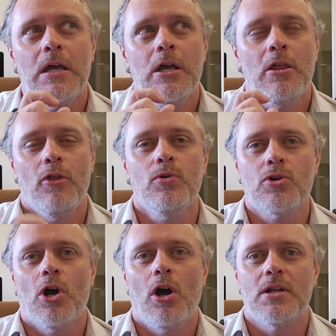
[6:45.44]
Those are
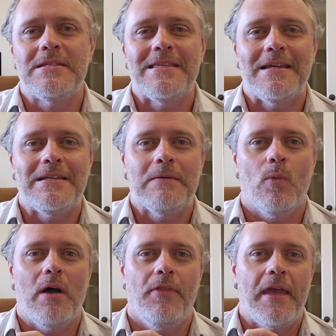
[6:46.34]
cards that,
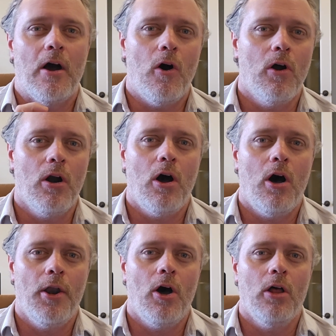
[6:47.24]
while they are
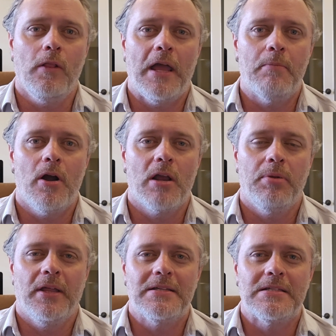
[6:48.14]
on online
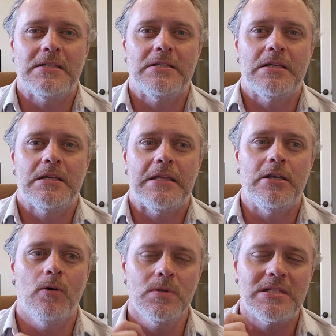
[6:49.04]
marketplaces, they
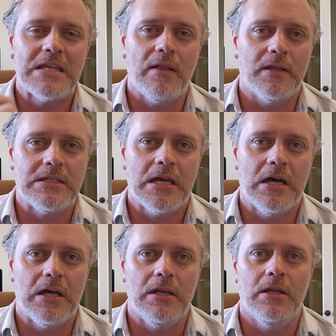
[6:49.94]
don't sell a
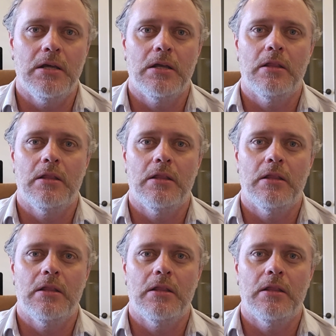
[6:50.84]
ton.